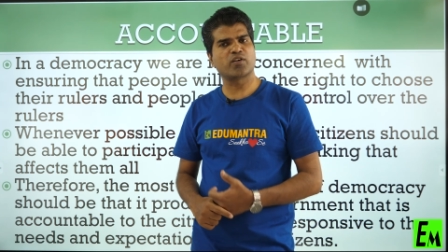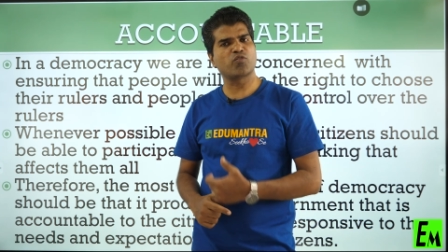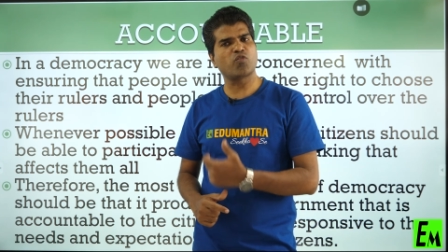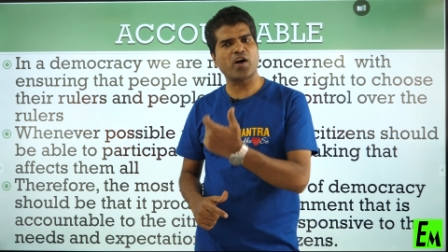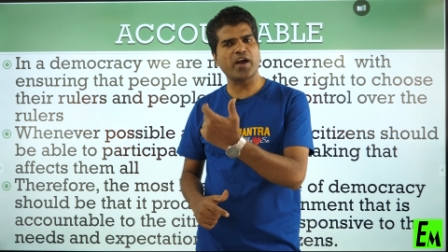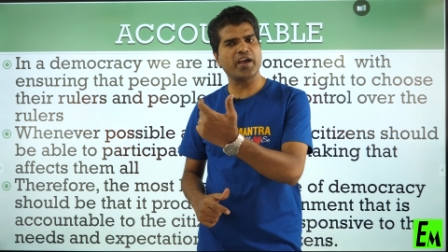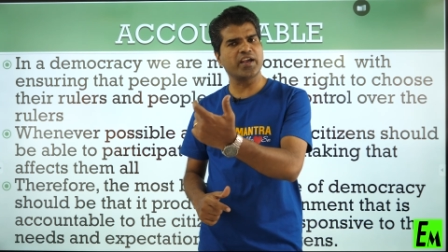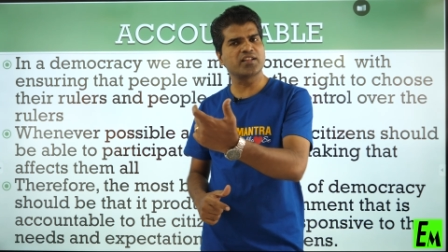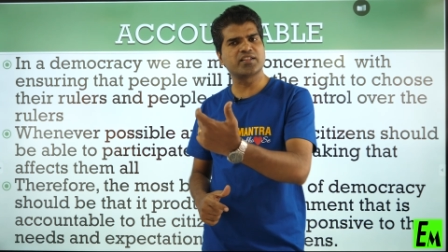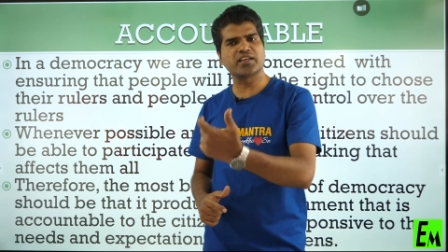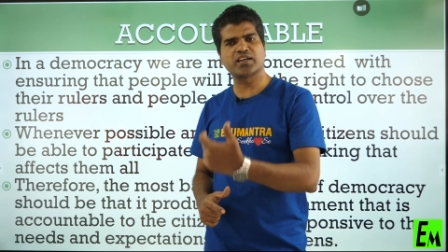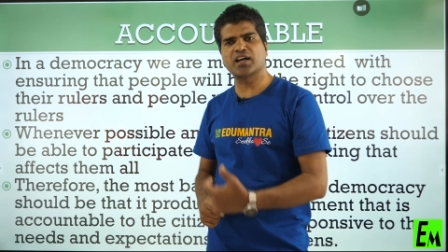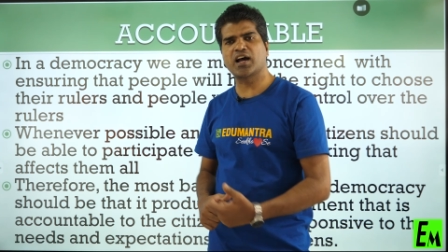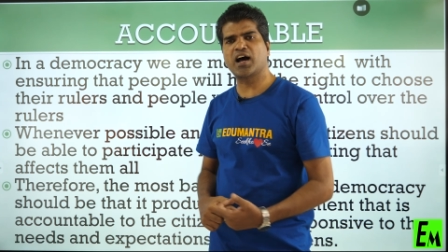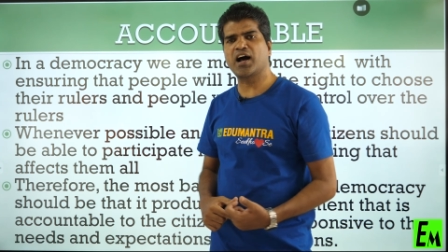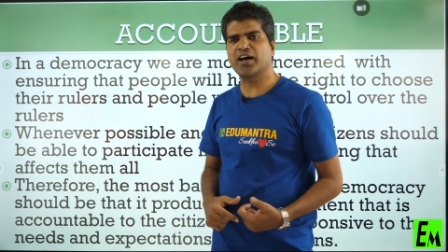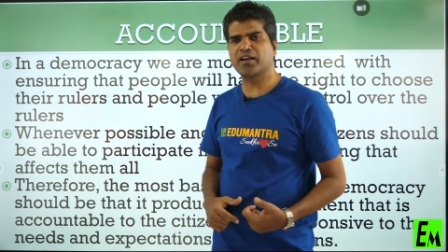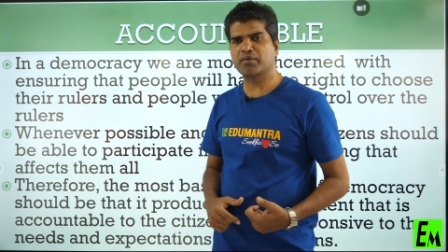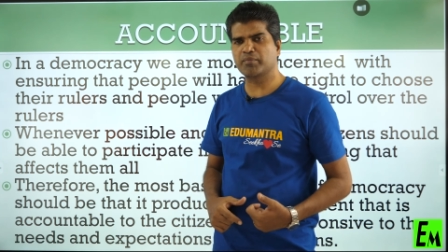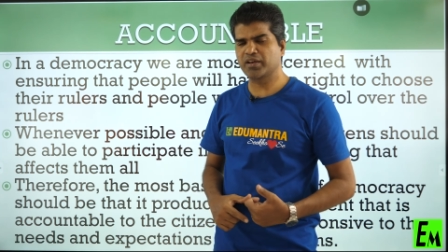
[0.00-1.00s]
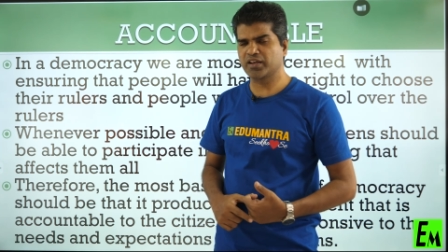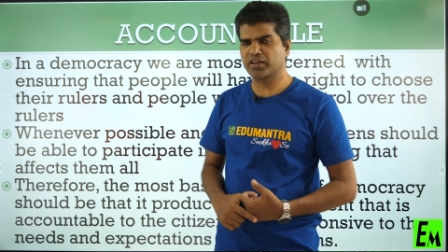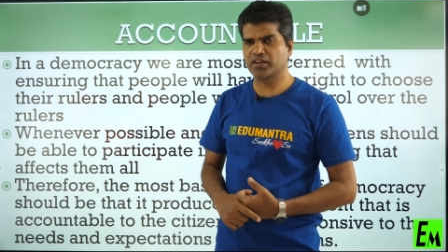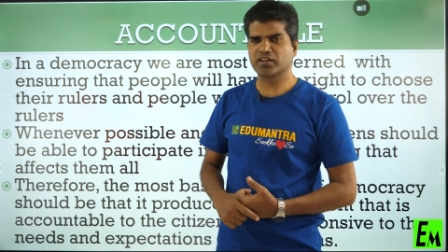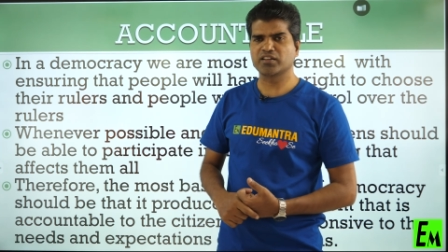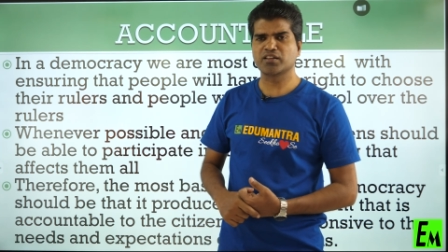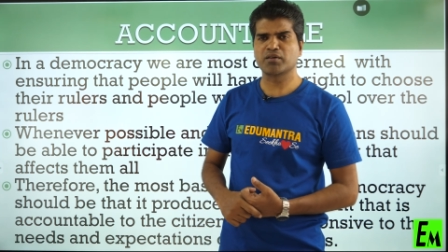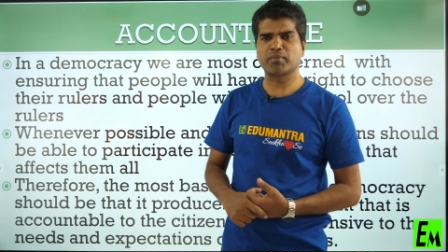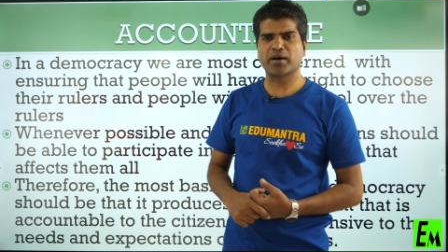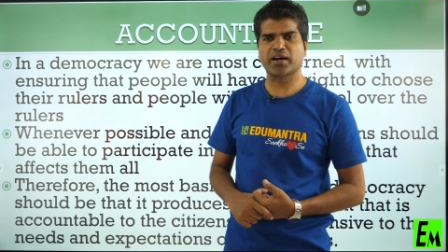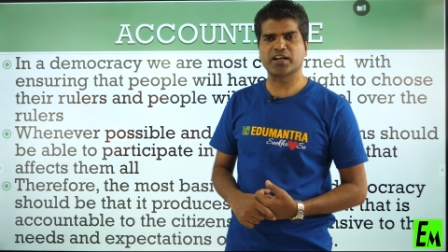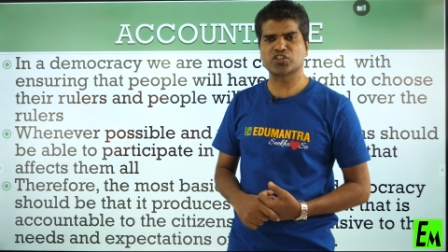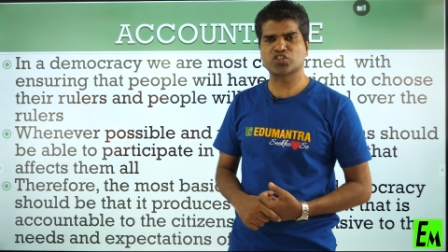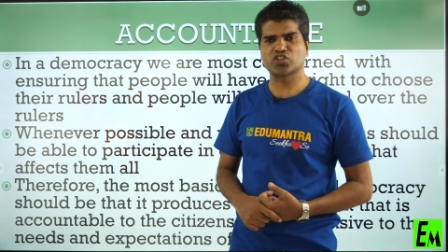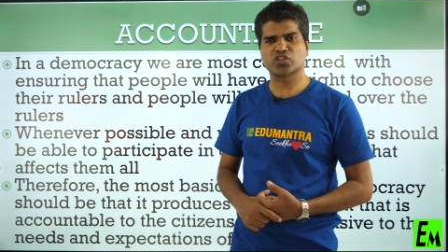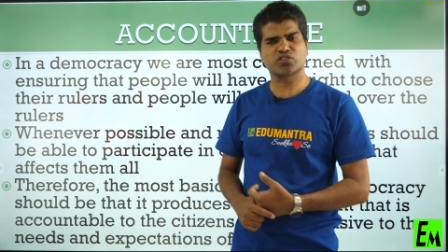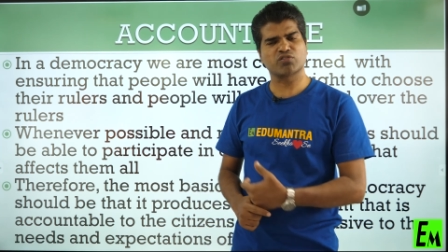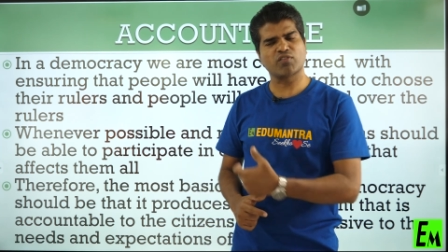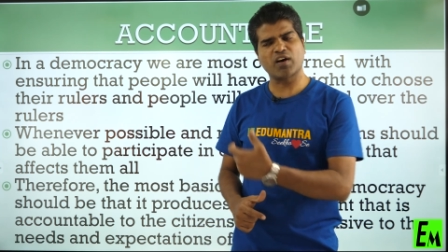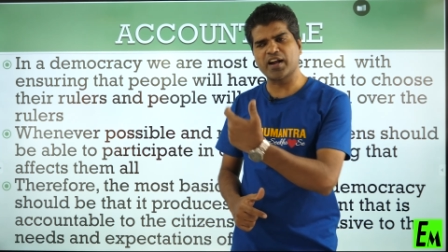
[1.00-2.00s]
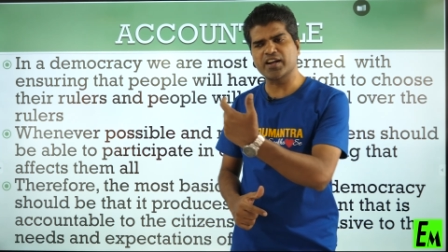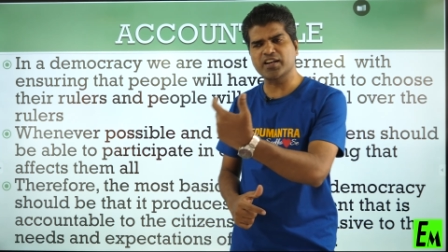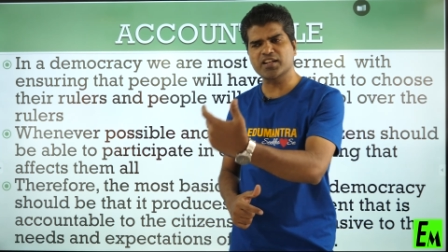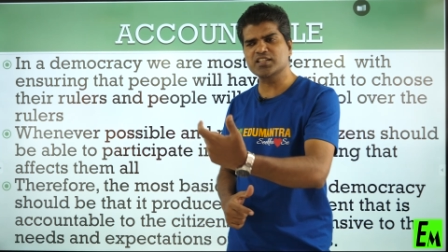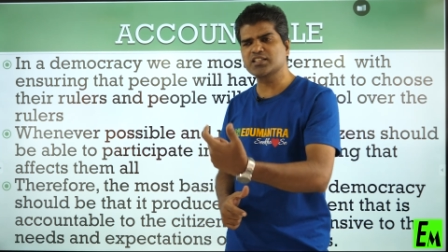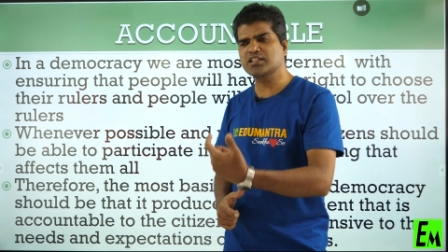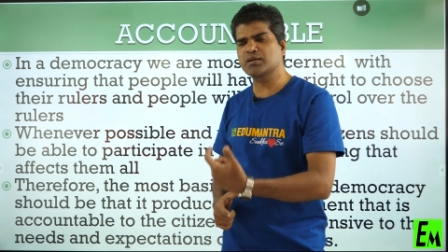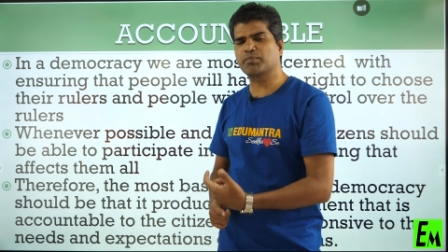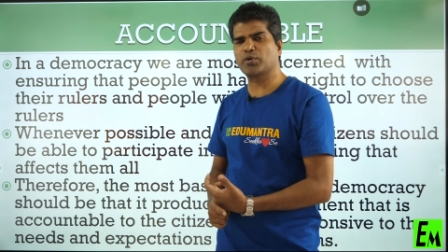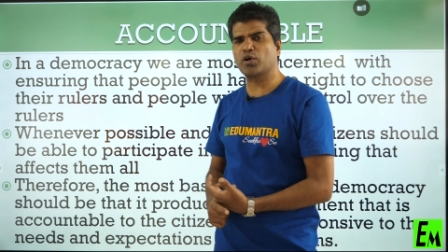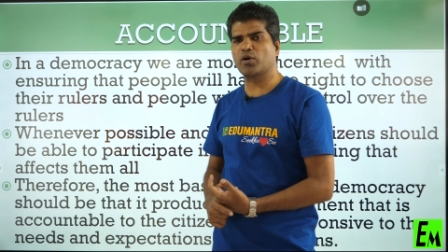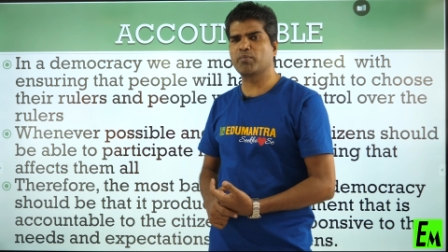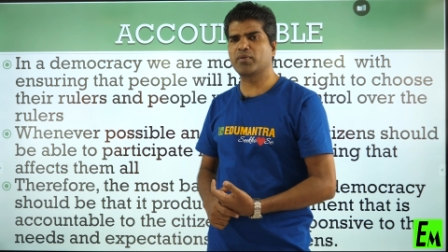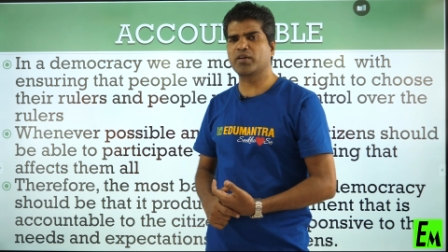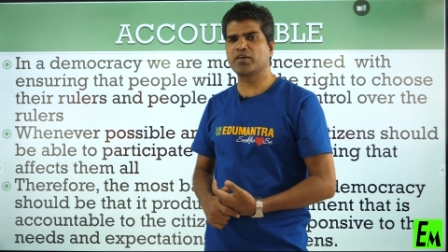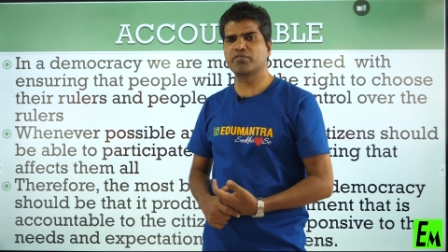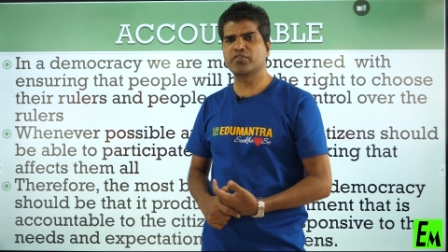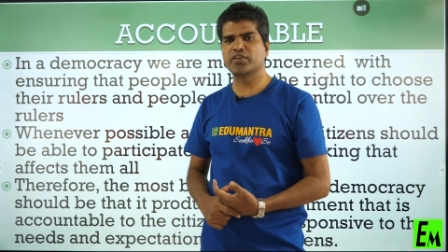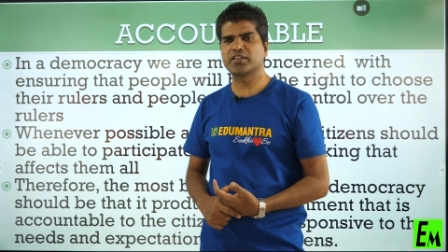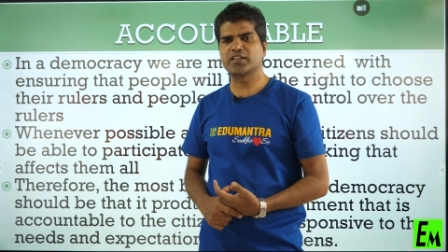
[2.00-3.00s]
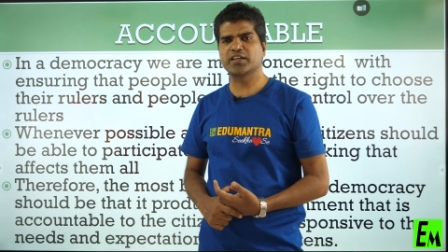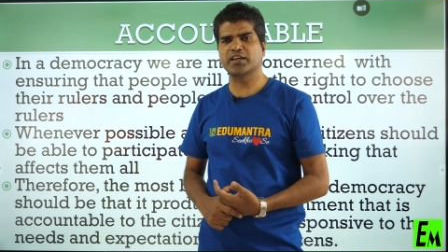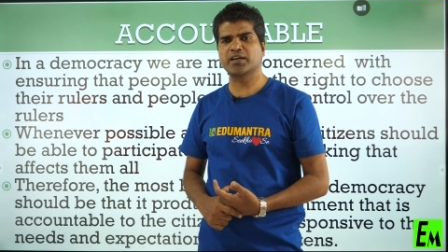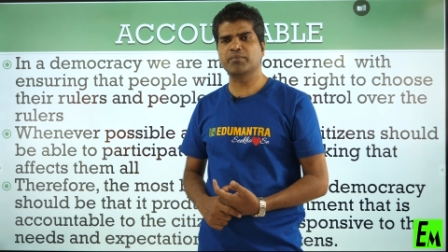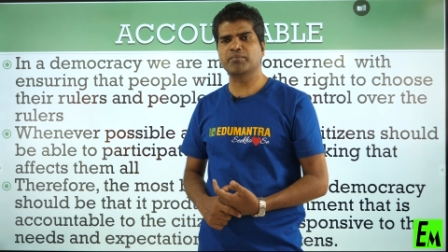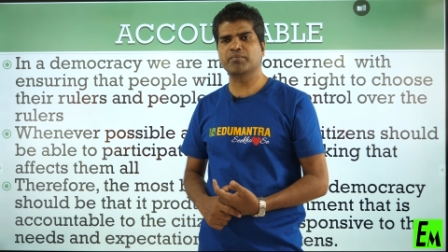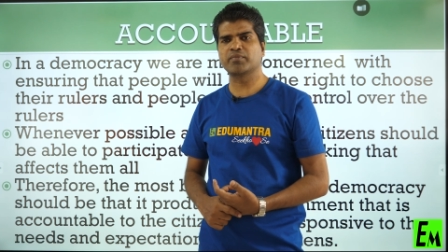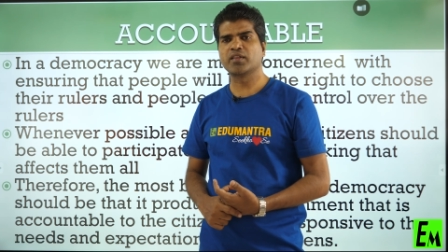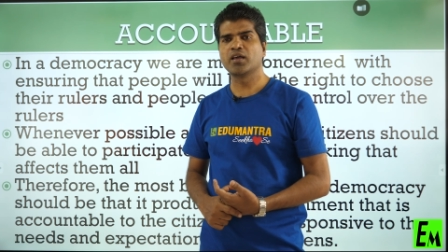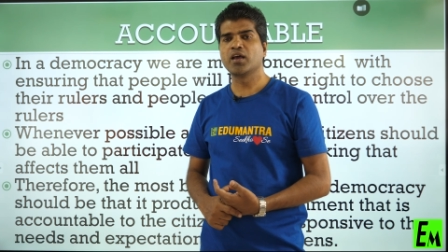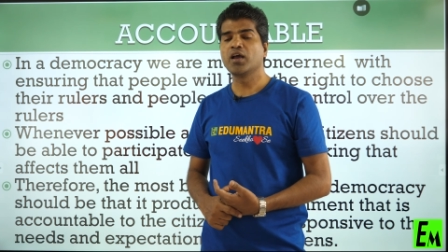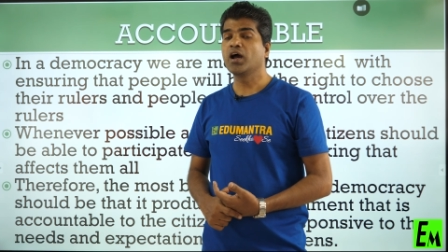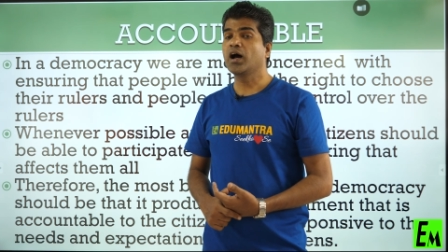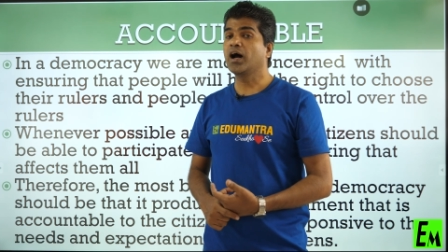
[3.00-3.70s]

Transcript: Why they are making the marches? What is the problem with them?